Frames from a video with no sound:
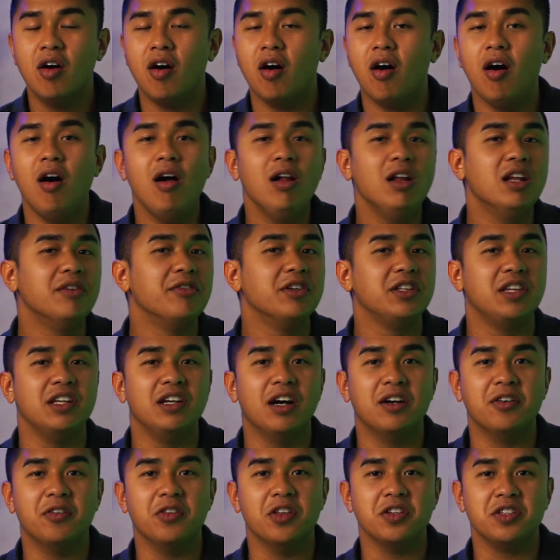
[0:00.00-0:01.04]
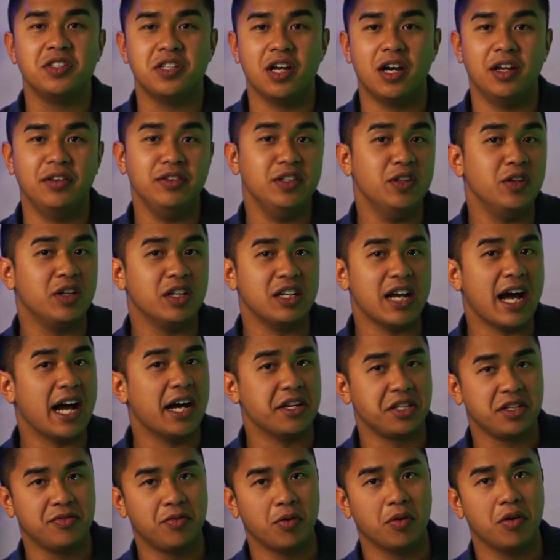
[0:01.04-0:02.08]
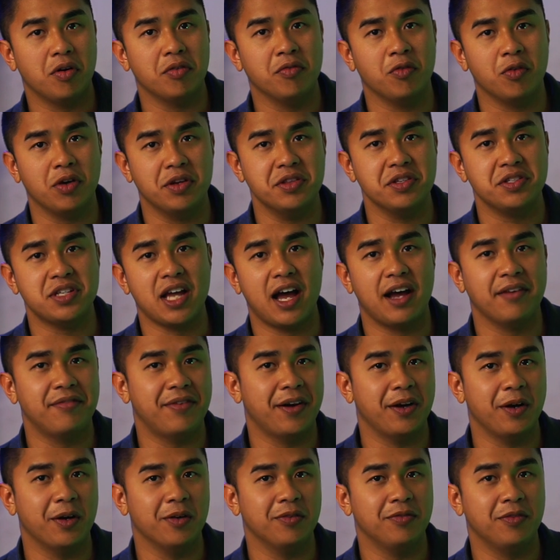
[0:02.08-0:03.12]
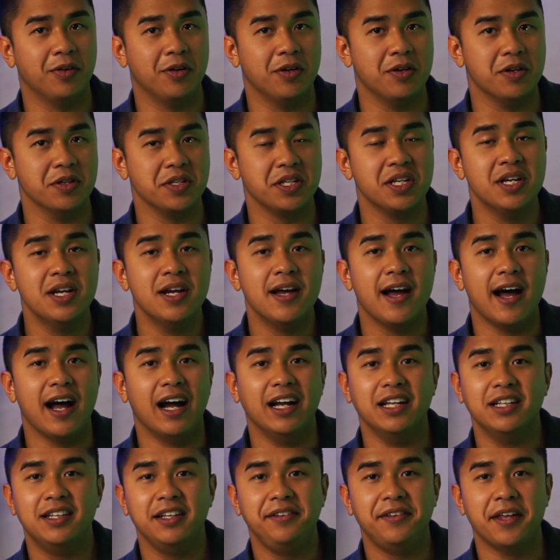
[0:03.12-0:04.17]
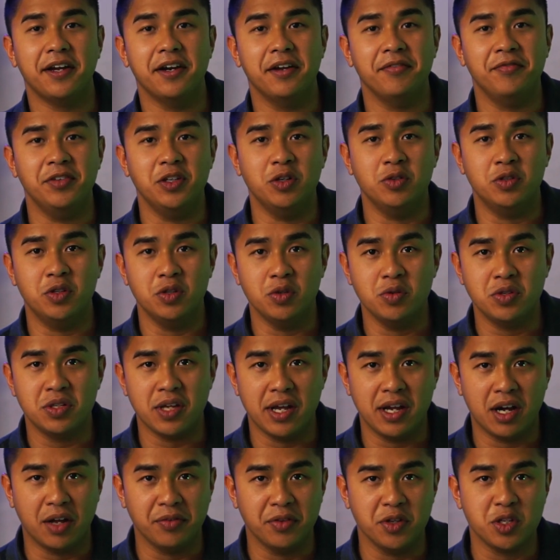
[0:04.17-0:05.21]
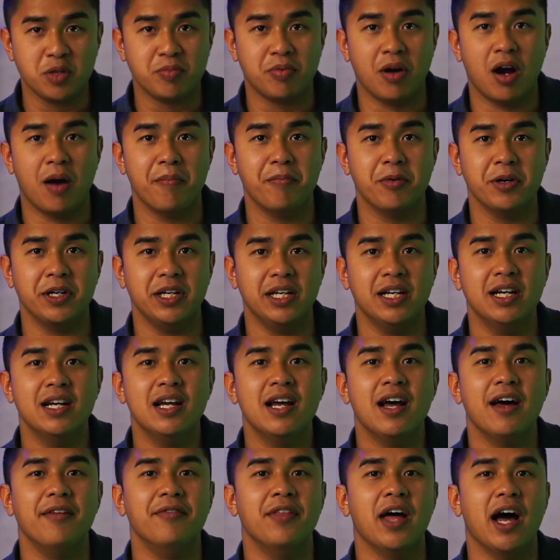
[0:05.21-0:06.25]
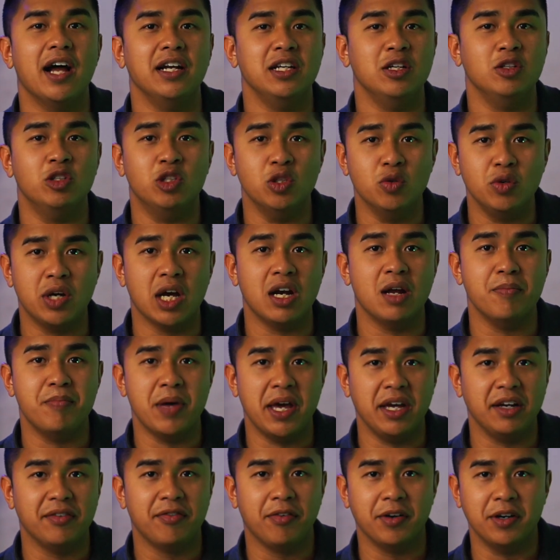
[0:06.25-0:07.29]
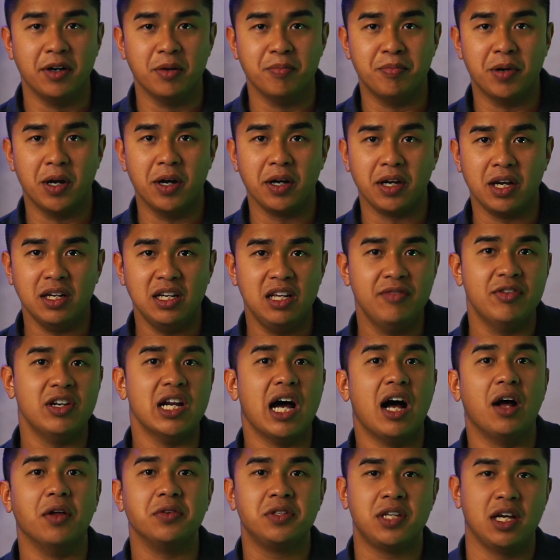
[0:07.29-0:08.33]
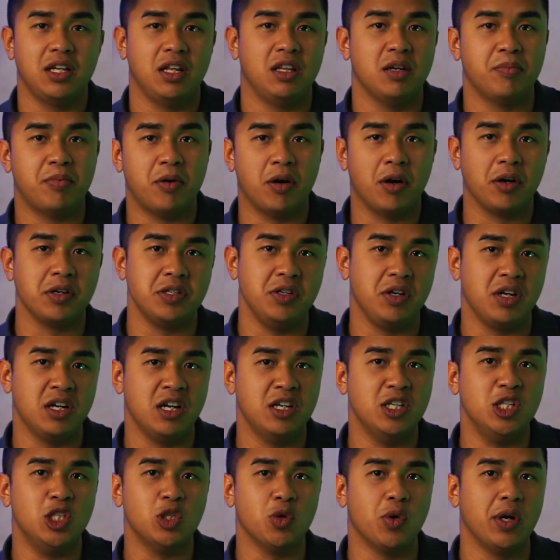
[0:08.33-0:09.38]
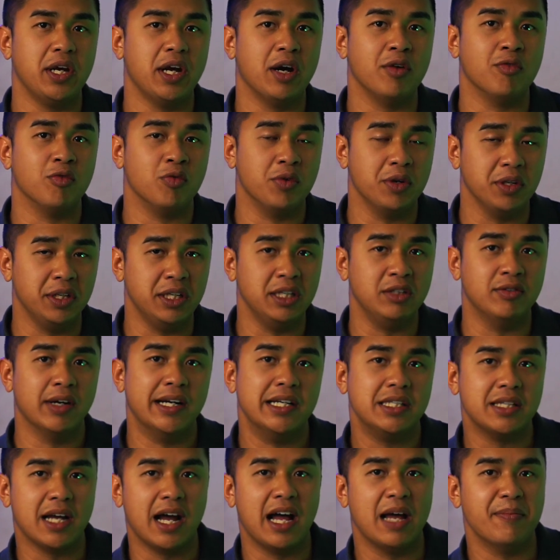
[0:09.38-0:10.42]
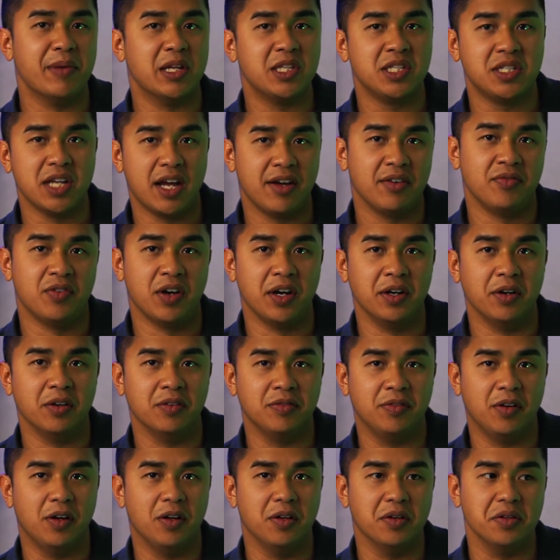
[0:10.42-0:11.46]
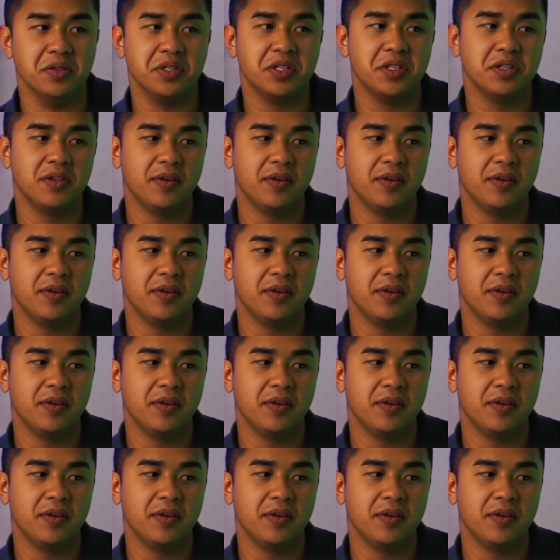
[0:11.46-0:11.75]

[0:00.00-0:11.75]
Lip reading: Everything under the sun you can ask for over in Sapphire Falls. I think that if you do stay on this property, that you do get a bang for your buck, and even outside of the parks, you can enjoy a really great time at Sapphire Falls.